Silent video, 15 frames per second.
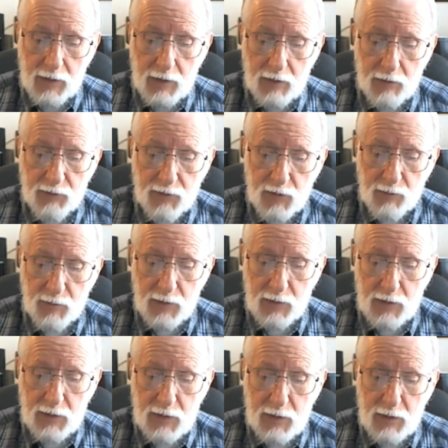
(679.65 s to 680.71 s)

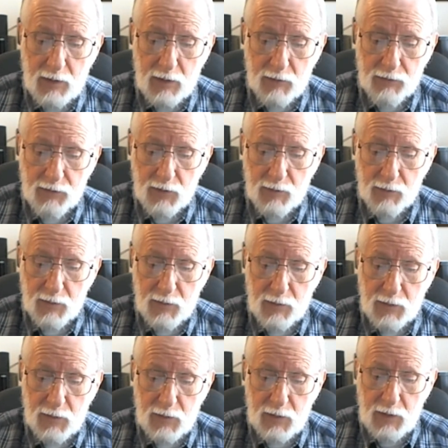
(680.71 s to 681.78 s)
from
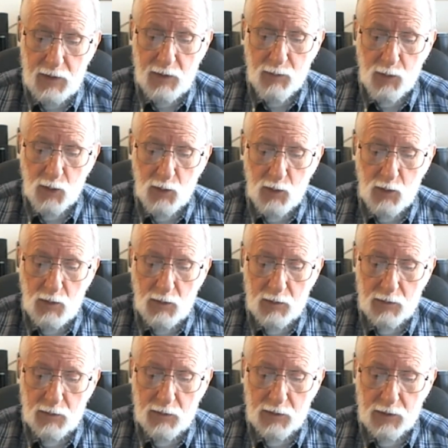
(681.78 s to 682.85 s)
Hebrew,
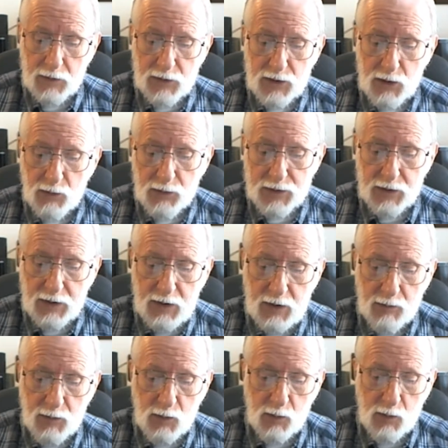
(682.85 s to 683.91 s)
and it shows the
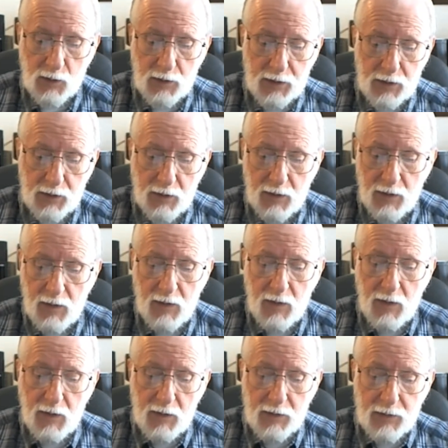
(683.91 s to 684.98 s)
Hebrew word here,
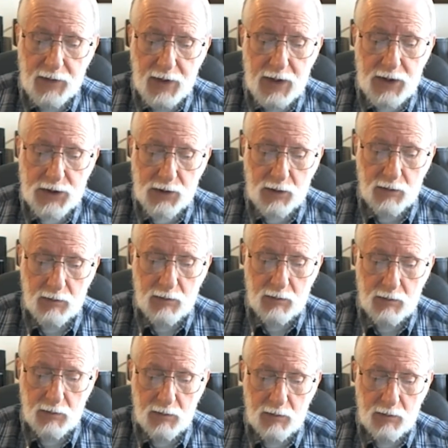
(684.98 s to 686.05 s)
nation,
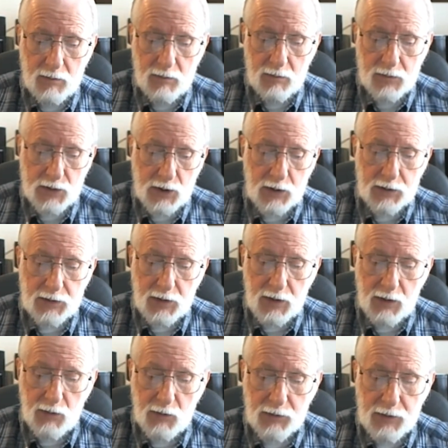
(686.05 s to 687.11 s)

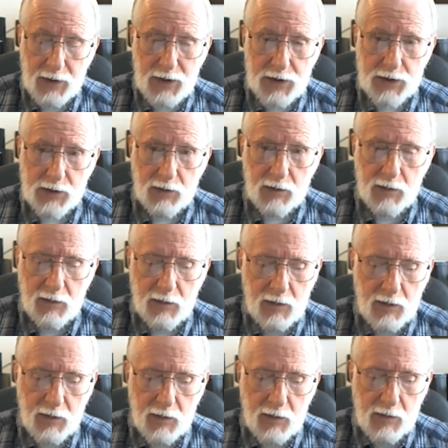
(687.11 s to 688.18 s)
Gentile nation.
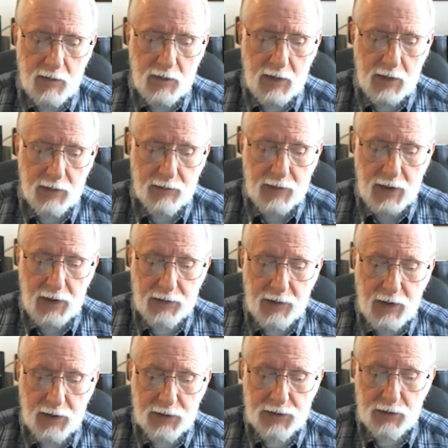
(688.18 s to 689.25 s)
And that
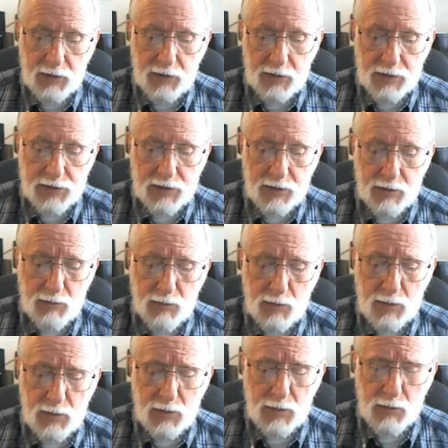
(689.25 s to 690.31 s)
actually is the
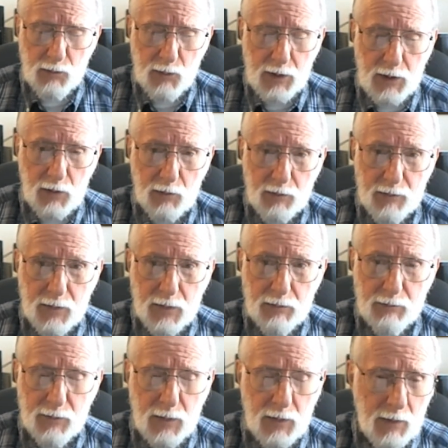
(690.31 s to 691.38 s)
real
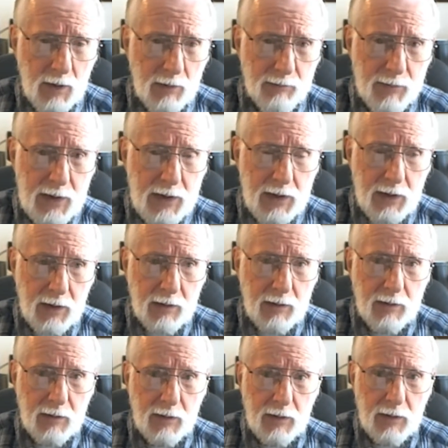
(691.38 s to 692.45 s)
meaning,
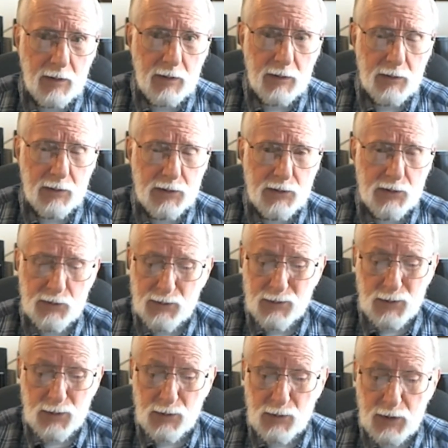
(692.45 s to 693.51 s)
or
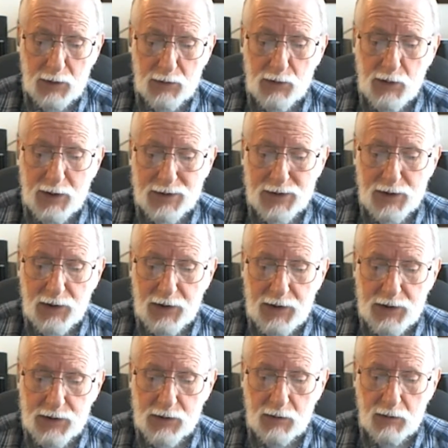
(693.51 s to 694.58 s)
correct
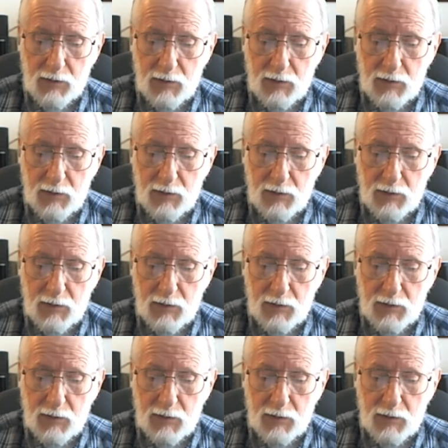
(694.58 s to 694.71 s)
translation